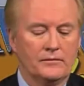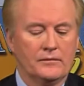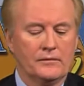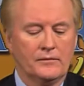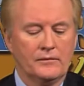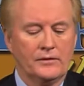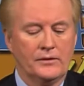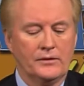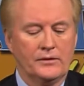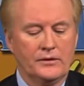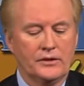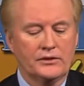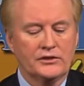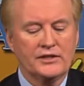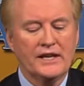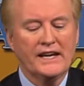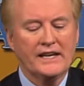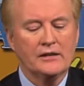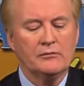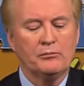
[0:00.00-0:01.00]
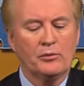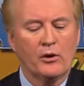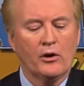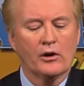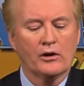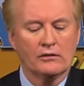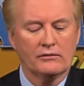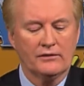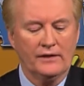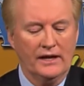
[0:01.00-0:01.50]
the second
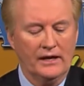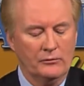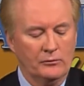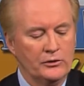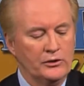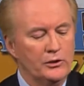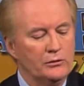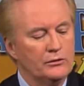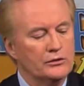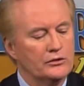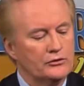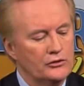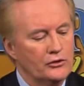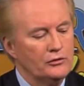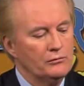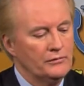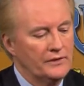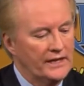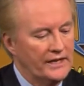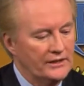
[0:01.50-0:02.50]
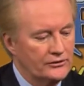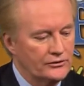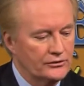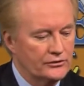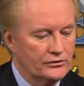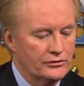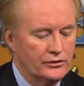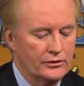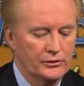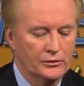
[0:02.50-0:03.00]
part of that, when you assume that's
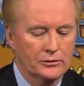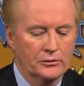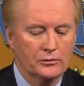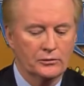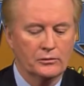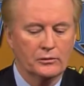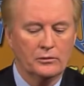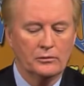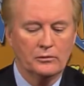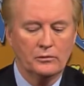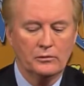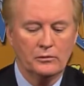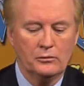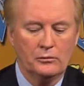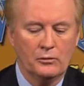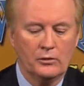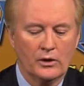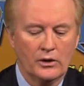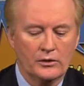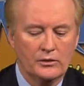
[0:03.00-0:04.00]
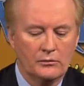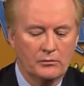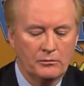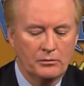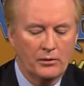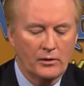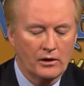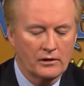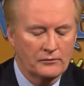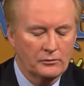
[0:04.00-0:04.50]
true,
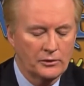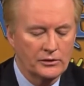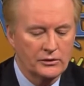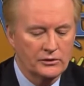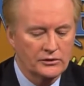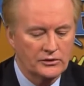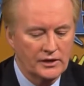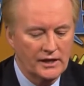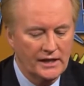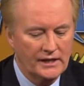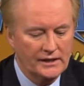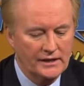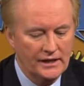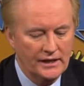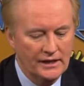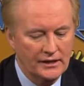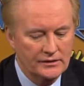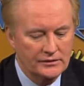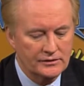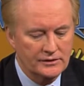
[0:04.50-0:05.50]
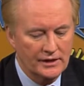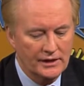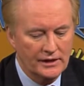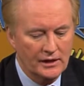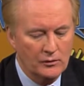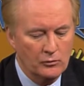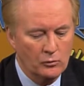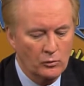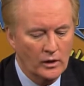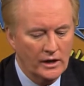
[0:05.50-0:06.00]
part of what you're saying is that
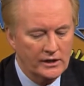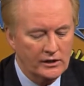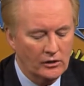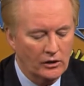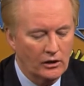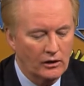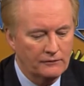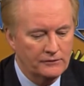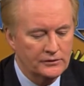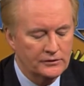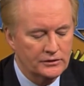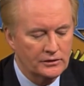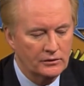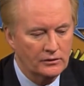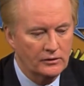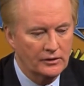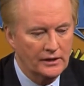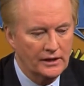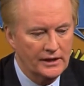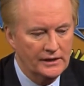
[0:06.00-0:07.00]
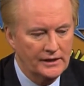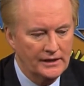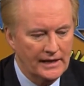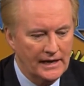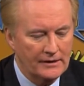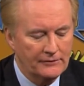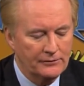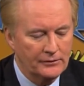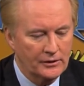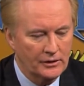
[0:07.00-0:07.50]
a white officer in an
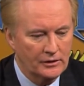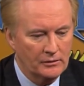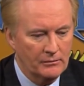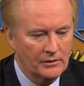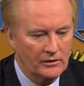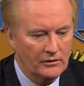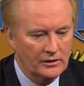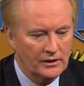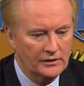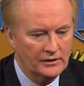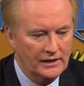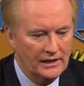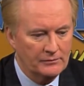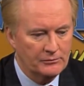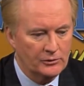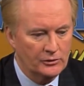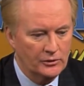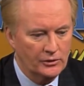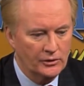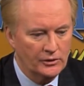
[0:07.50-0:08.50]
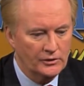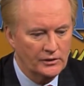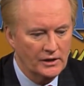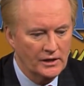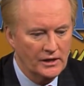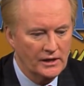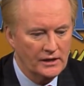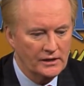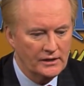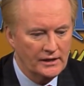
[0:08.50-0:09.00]
African-American neighborhood
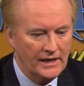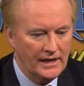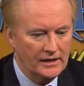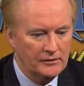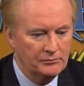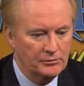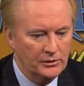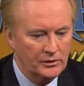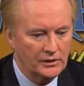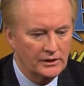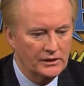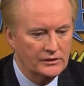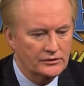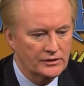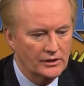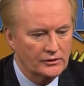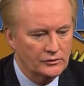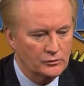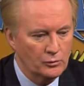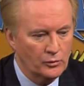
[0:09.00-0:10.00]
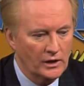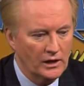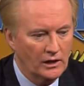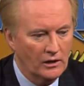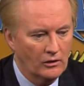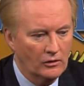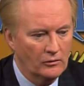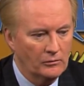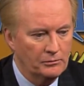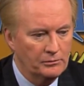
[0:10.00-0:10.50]
can't police as
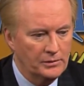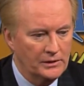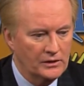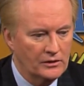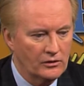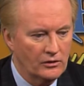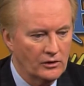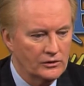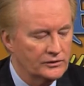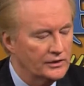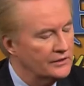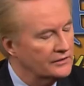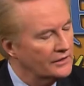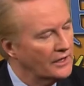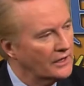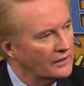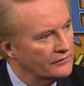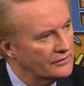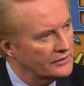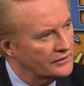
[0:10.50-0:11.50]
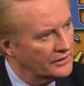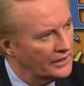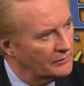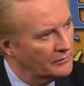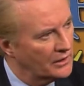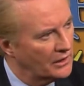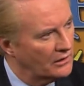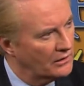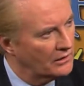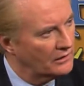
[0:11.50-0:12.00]
well because he's not of the same
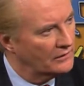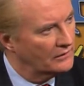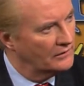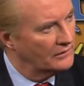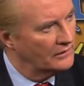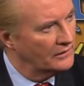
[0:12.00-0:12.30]
color.